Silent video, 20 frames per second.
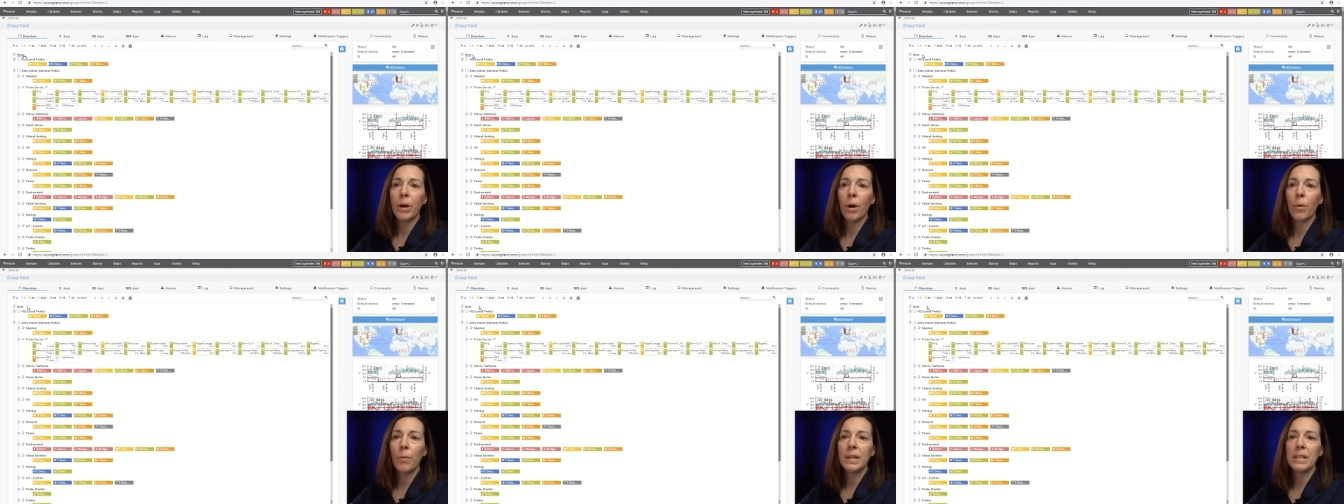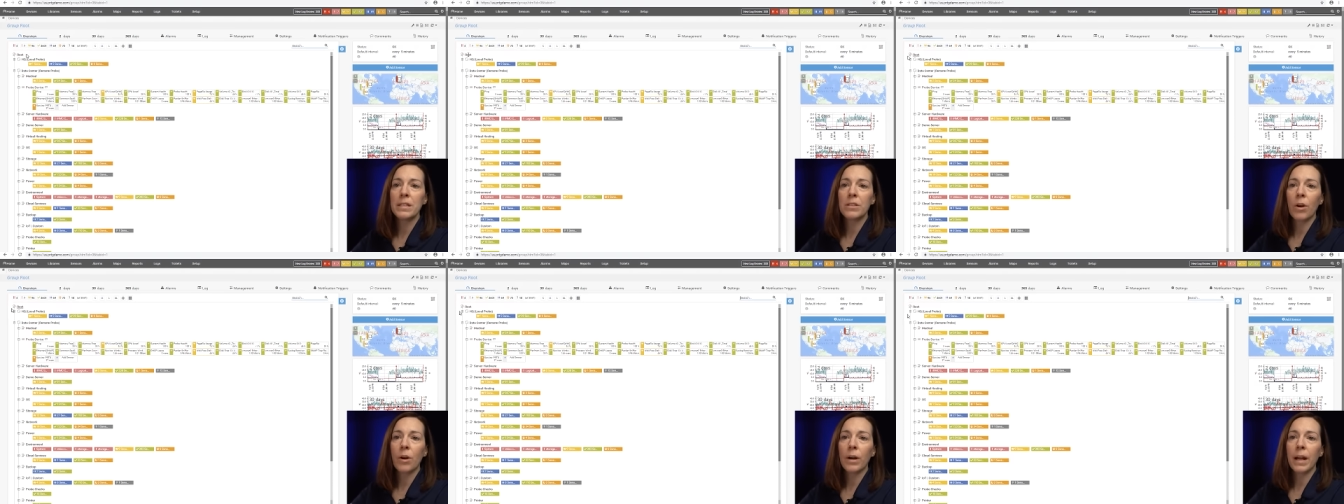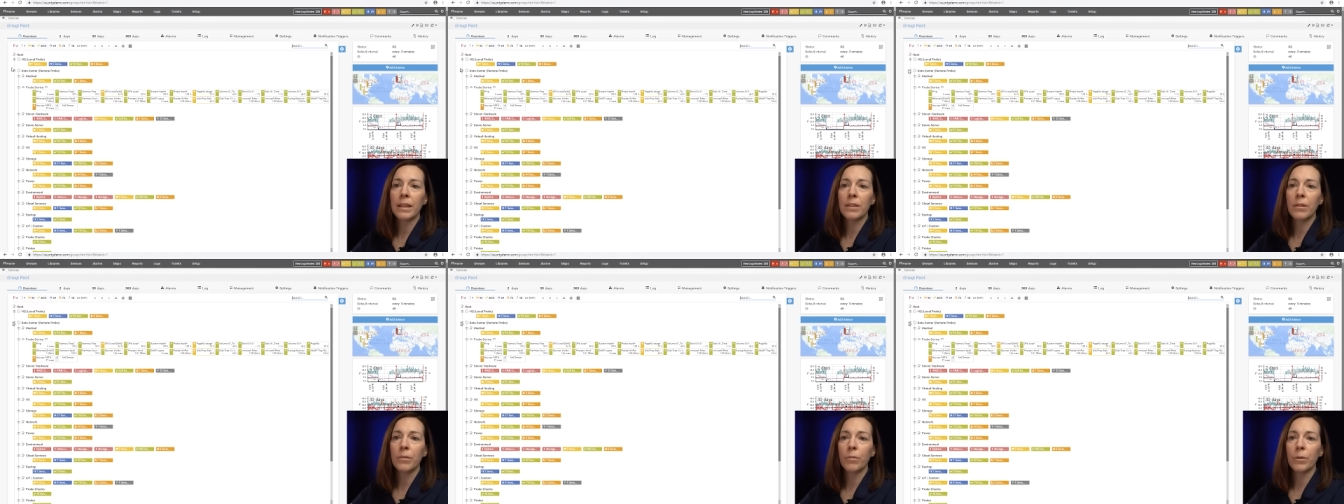always start
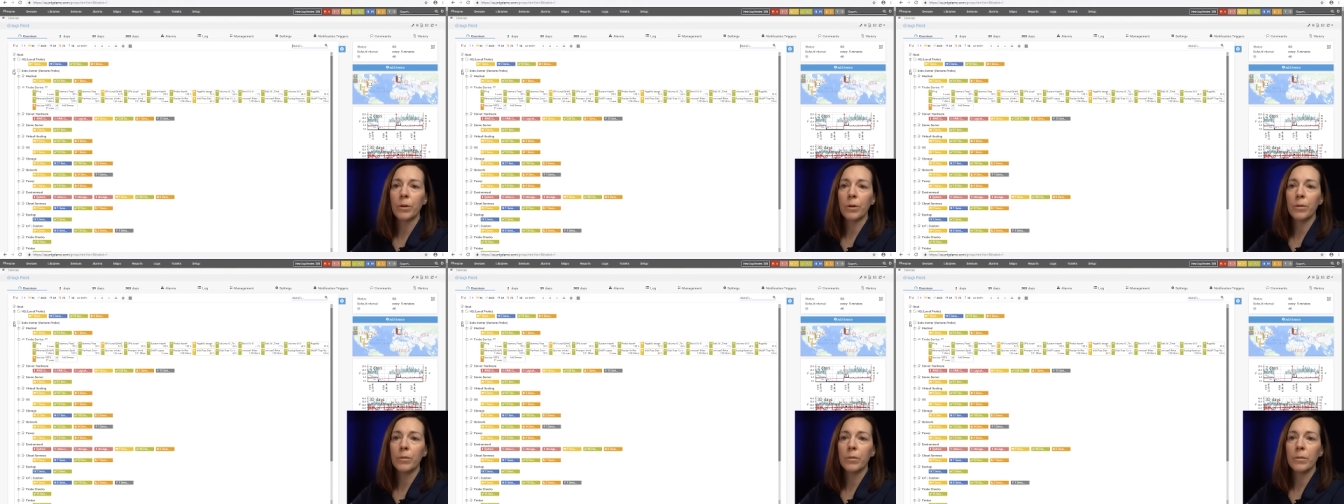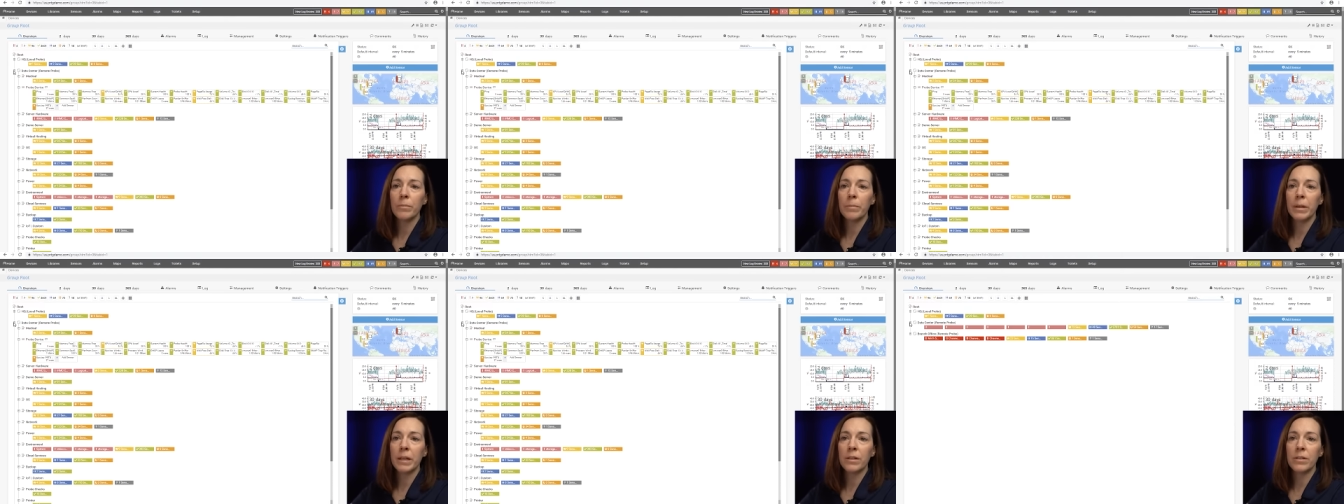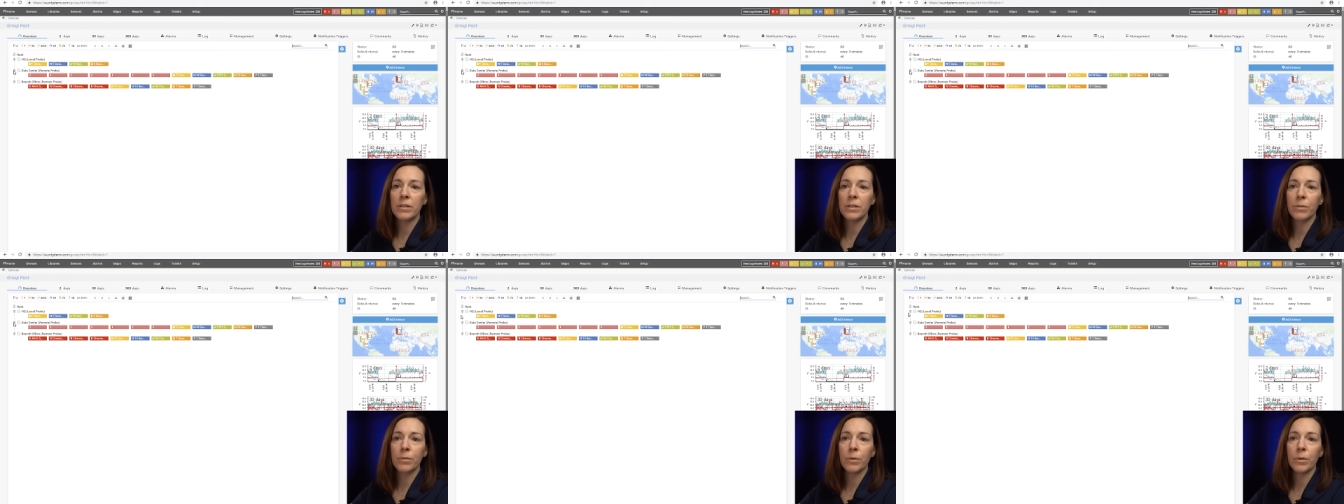at the root
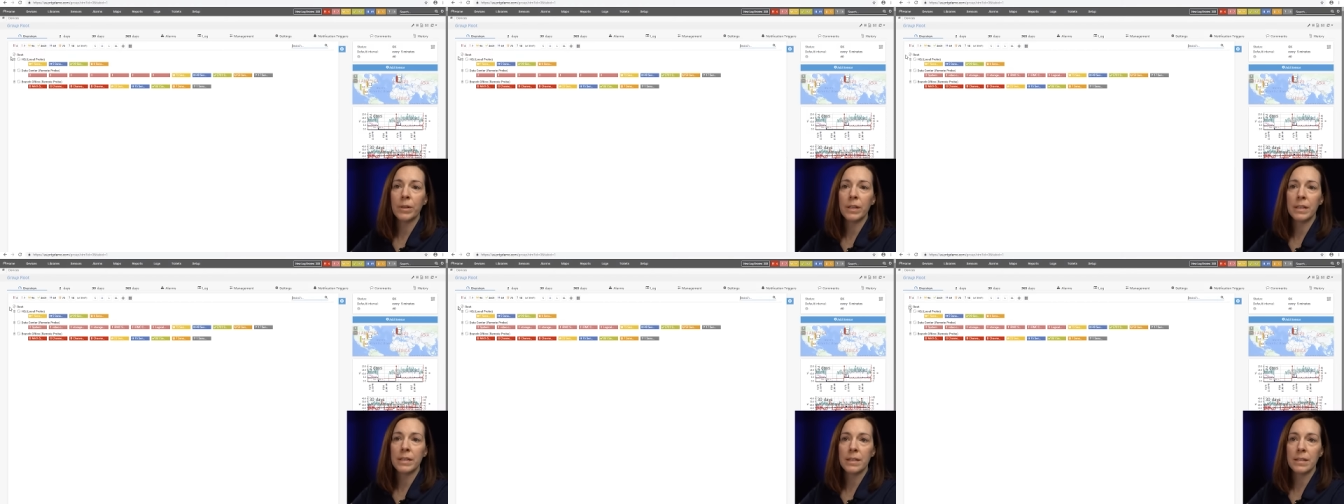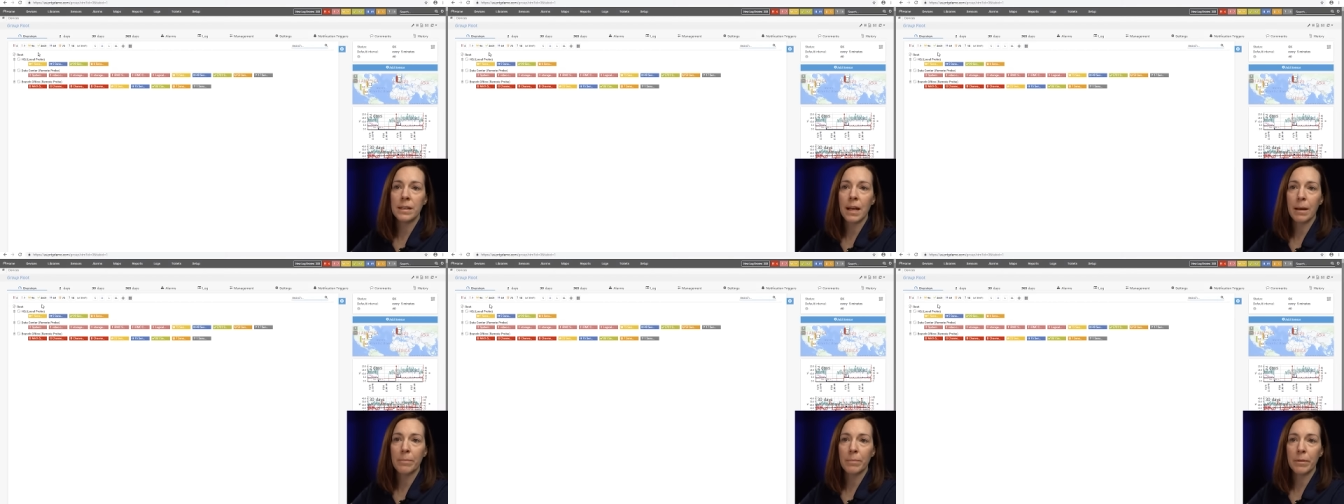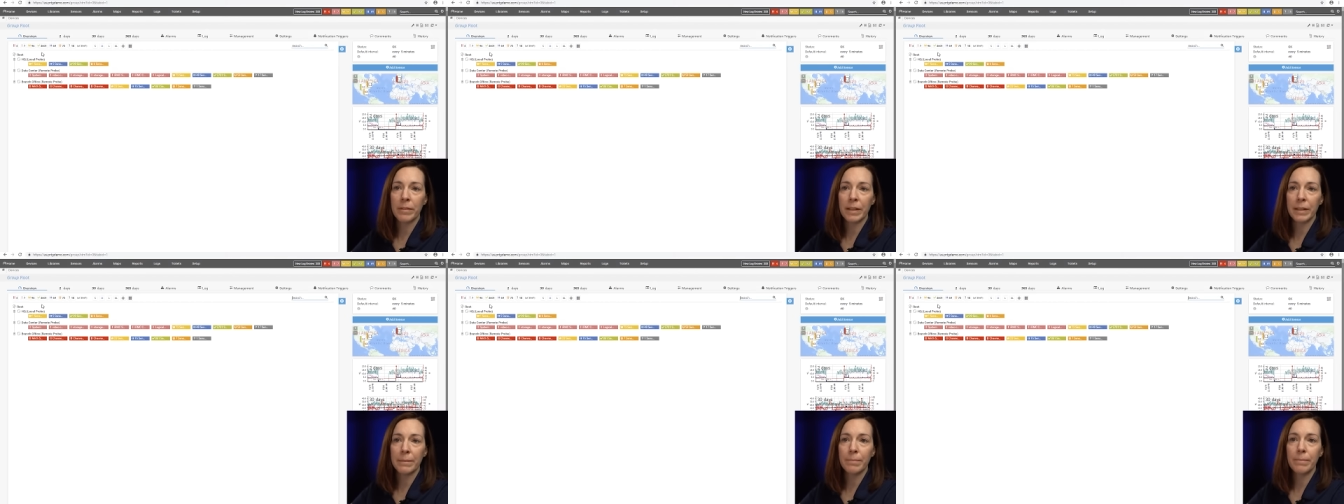because the root is the top
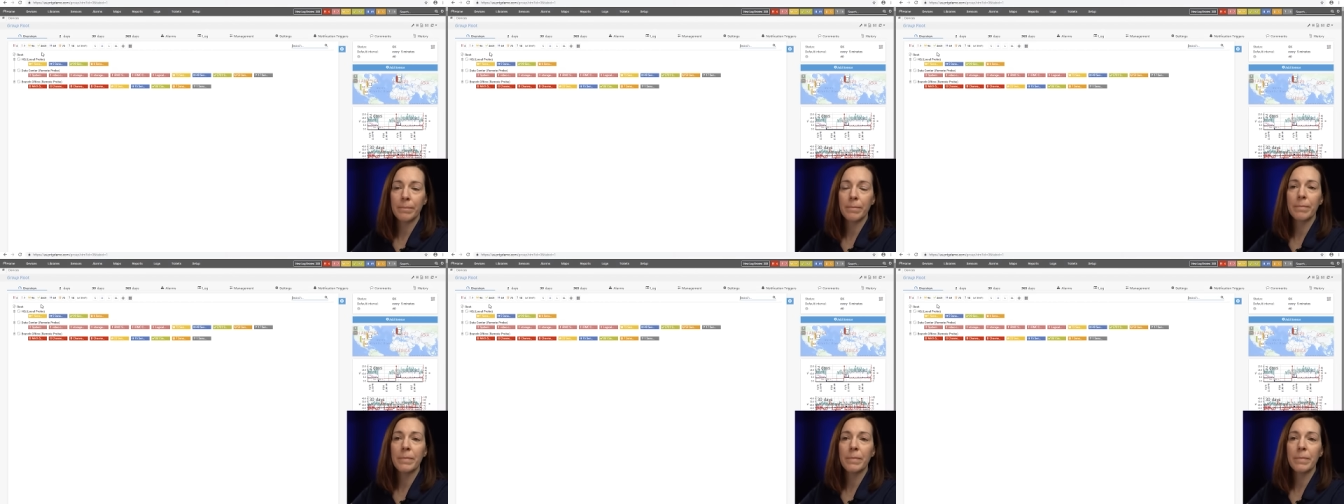of it.